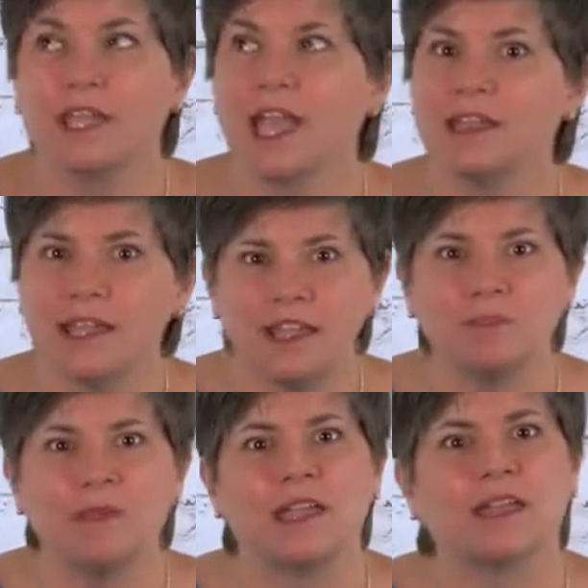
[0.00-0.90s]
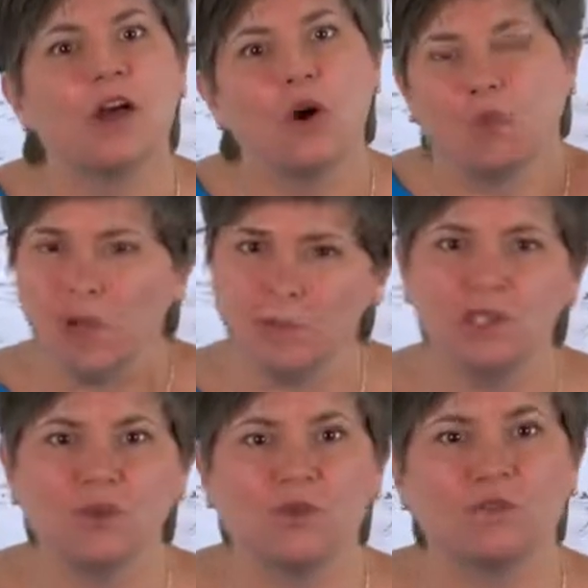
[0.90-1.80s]
And it hit me,
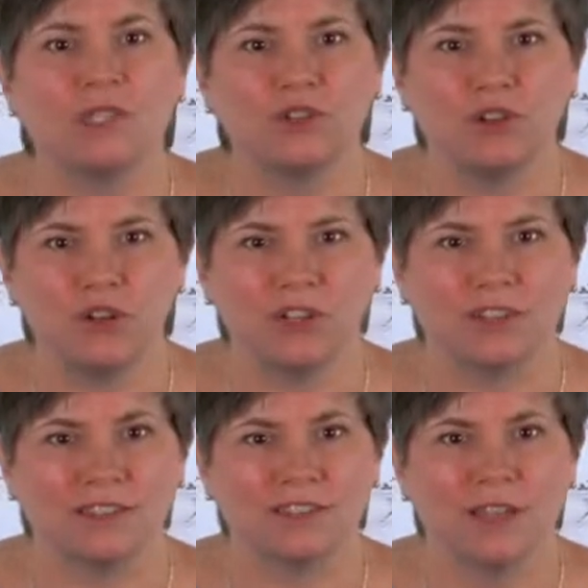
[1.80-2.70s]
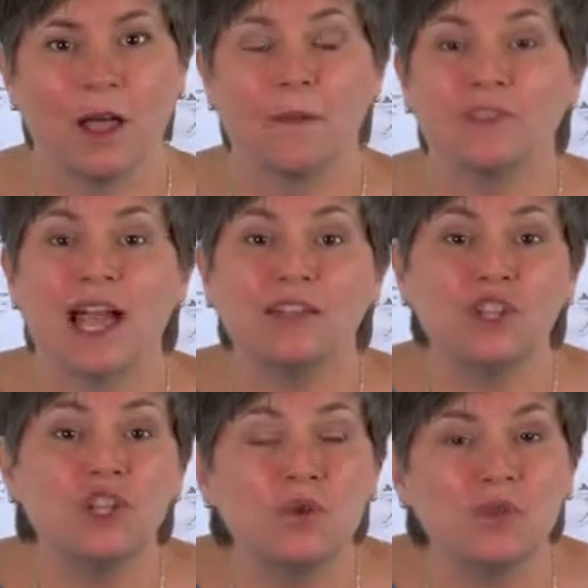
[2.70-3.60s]
women's groups at churches. I
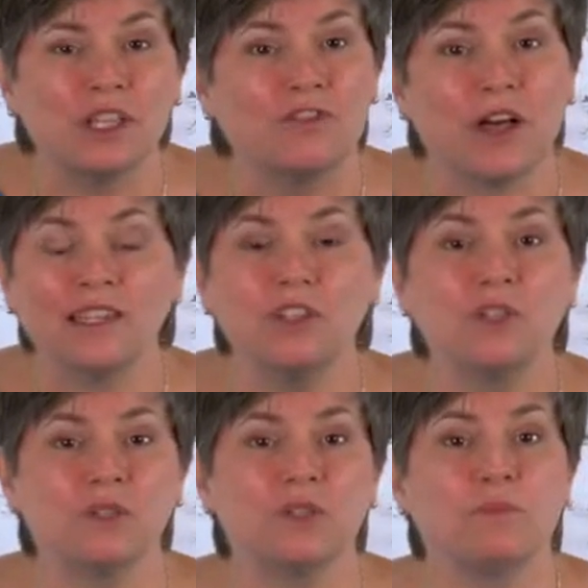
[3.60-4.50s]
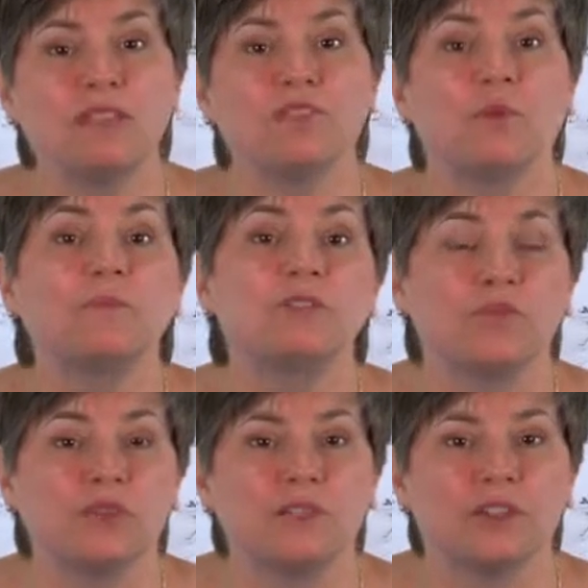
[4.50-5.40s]
knew that if I could go speak to women's
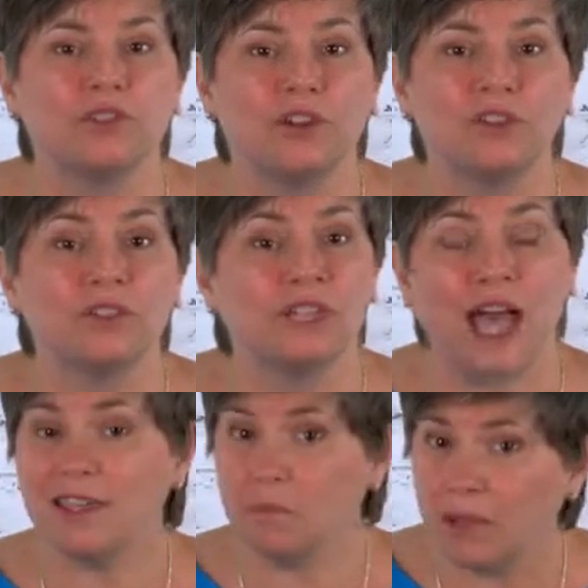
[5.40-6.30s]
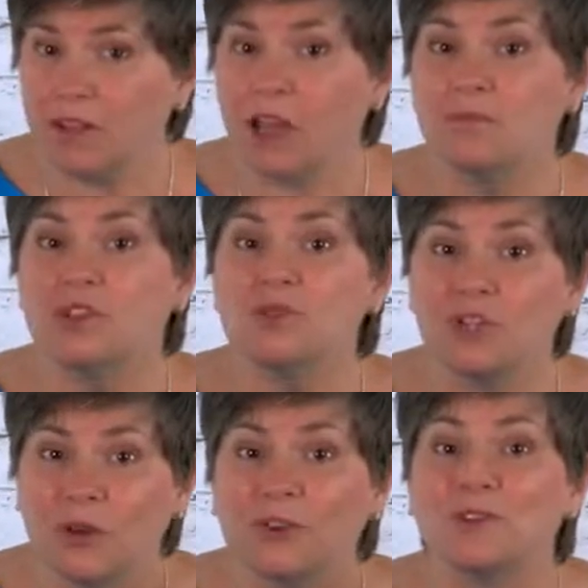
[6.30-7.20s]
groups at churches, I could pick up new
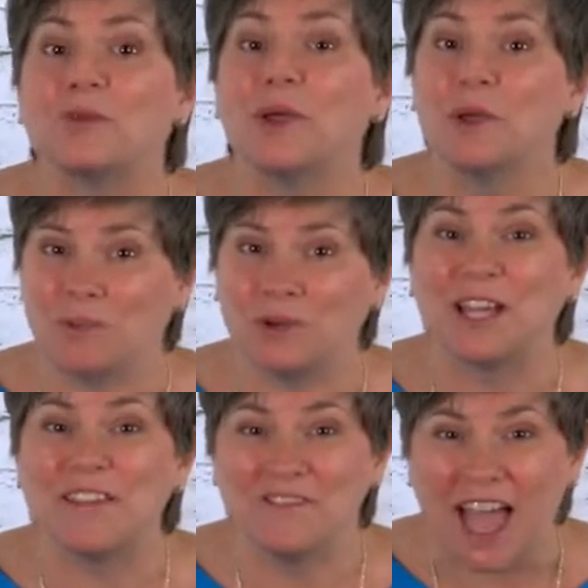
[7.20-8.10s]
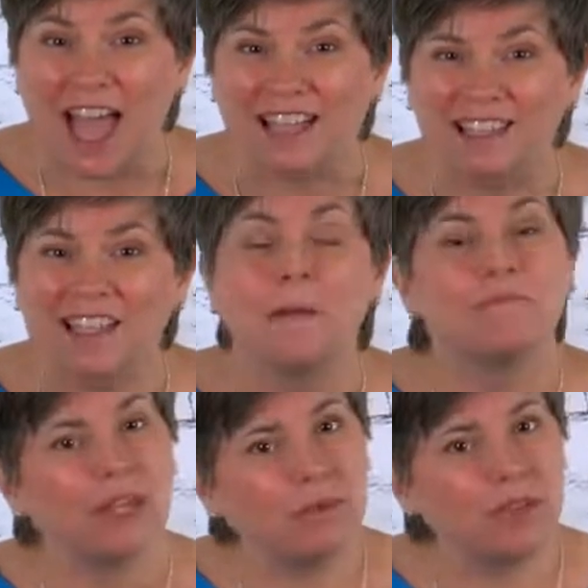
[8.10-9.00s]
donors pretty fast
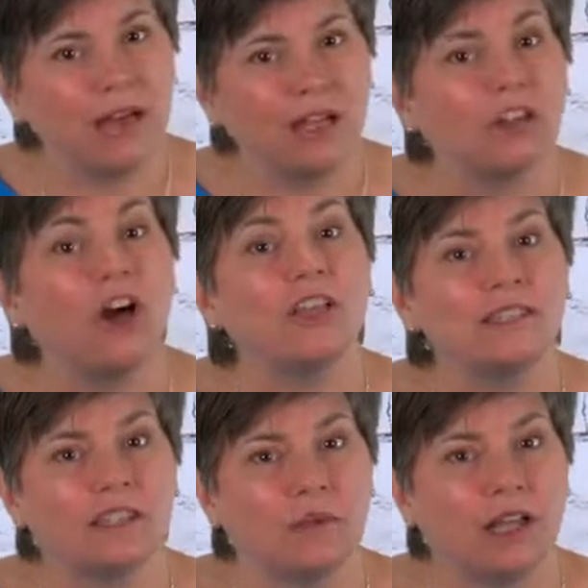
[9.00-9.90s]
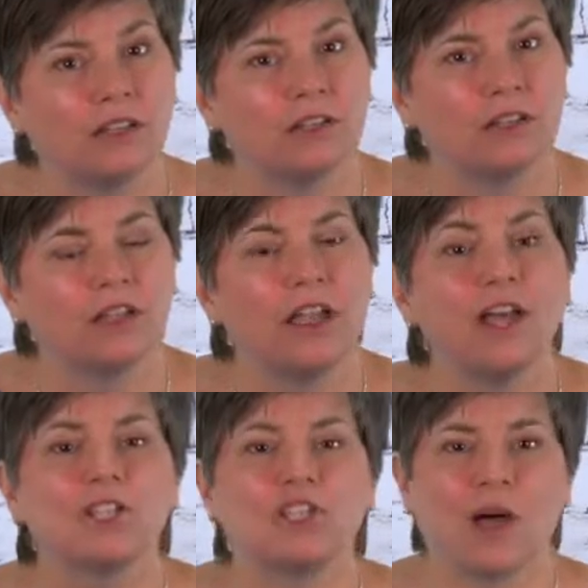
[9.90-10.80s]
and without it costing much.
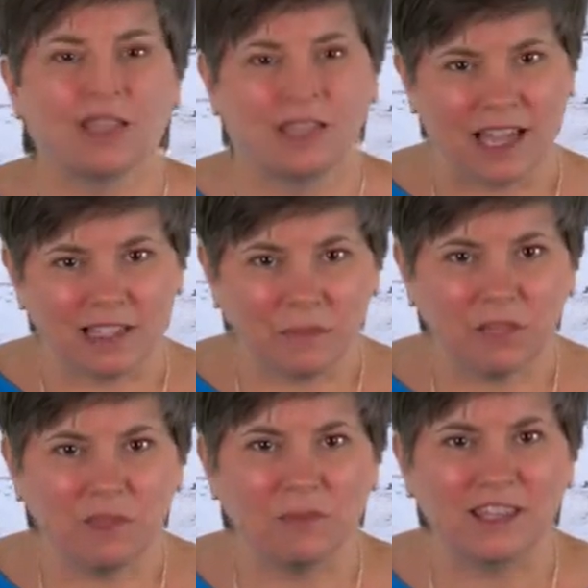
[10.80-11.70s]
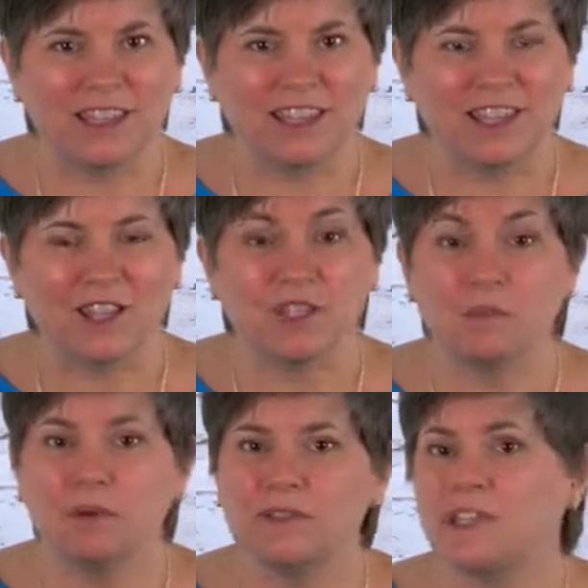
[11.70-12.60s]
So I lined up some speaking gigs,
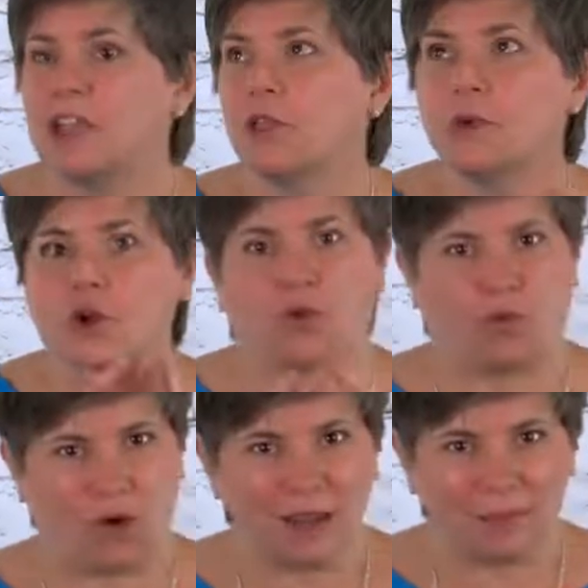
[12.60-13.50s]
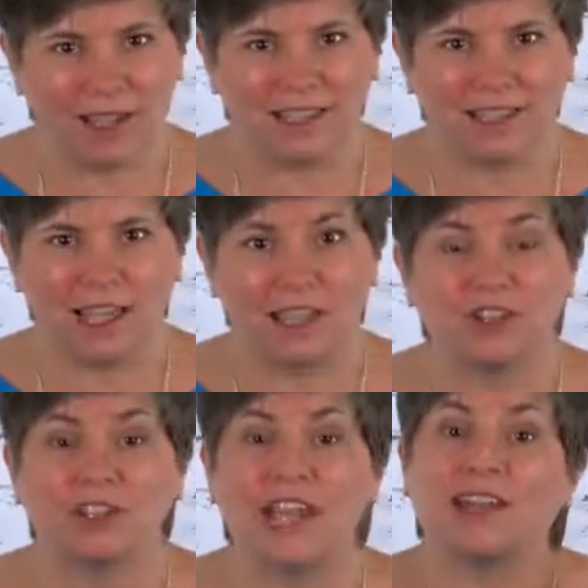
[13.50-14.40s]
put together a great
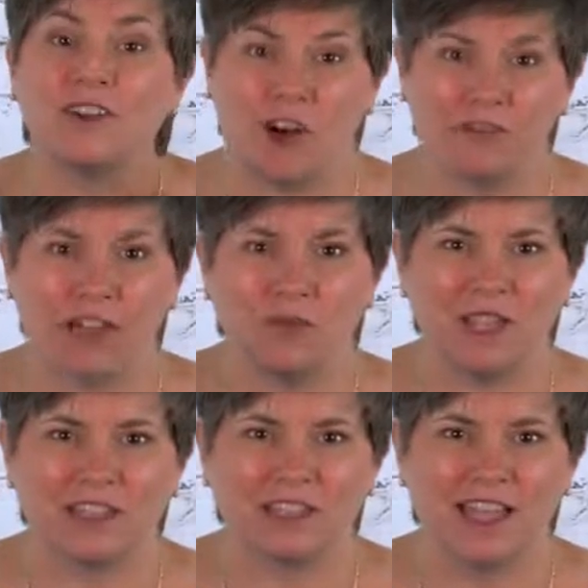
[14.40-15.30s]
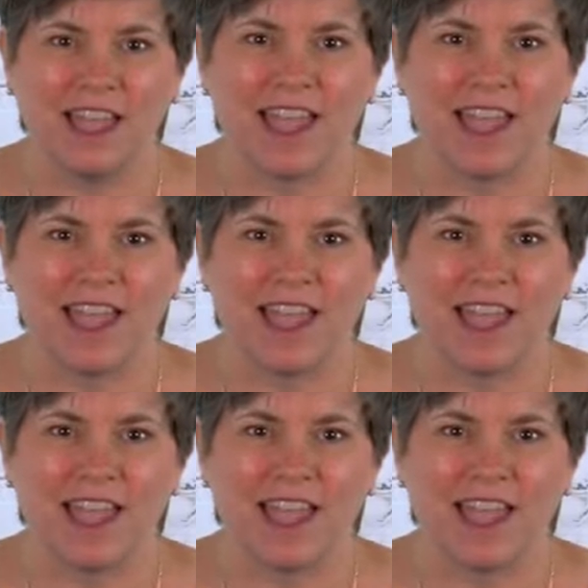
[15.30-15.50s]
presentation, and off I went.